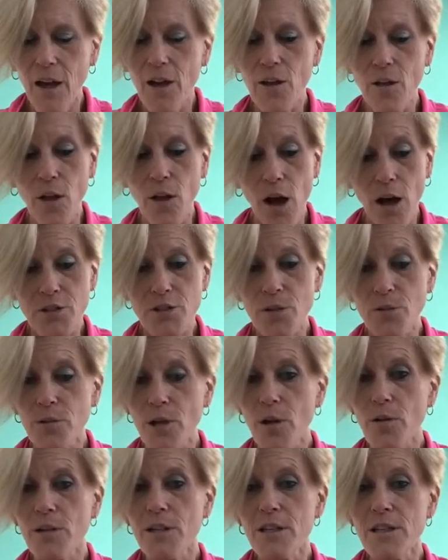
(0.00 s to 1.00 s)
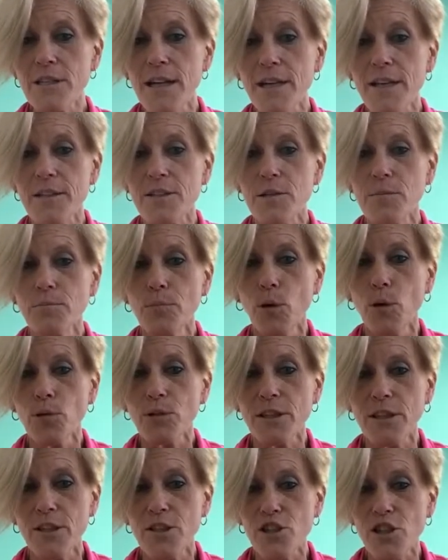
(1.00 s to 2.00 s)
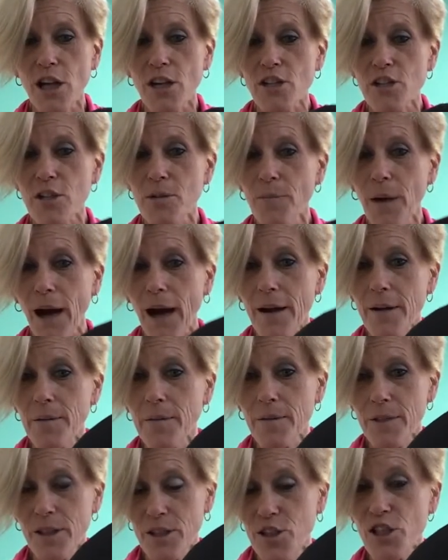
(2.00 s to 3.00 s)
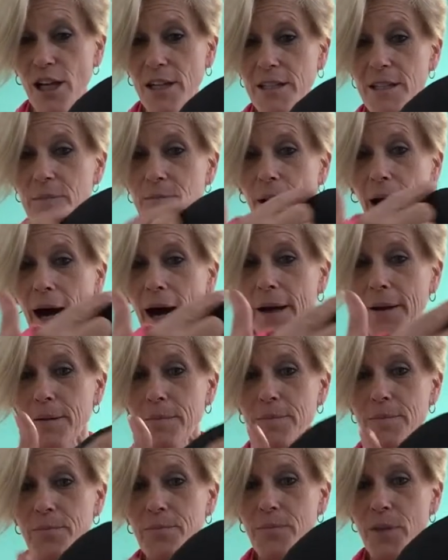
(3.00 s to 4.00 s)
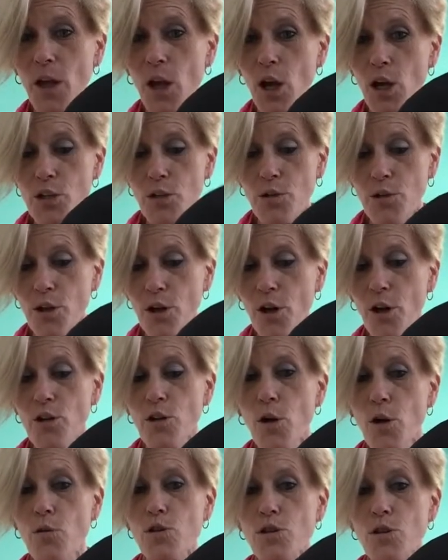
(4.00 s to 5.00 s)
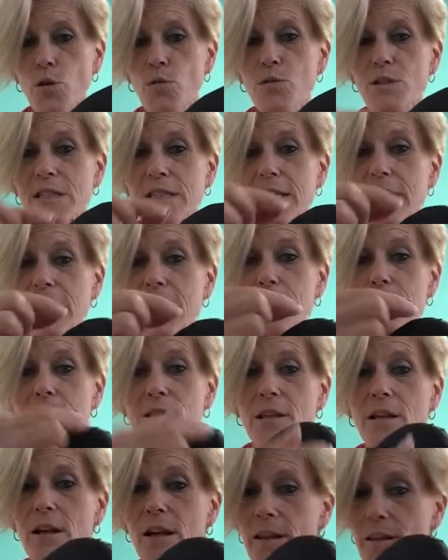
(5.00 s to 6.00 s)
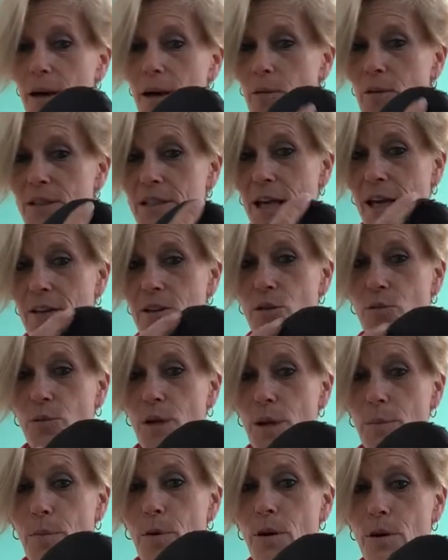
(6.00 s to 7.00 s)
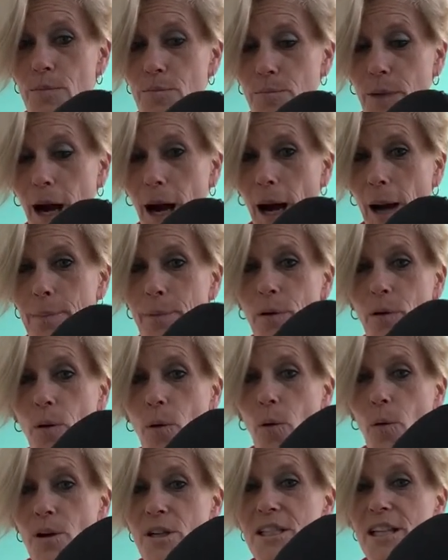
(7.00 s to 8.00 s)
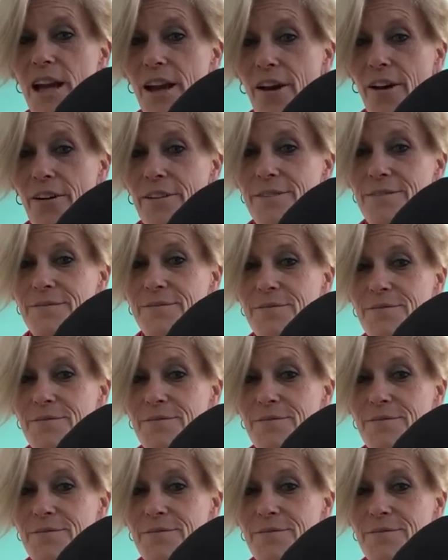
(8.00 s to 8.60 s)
You'll also notice that it's a molded injected bottom, so there are no sewn seams that would tend to rip, pop, or tear.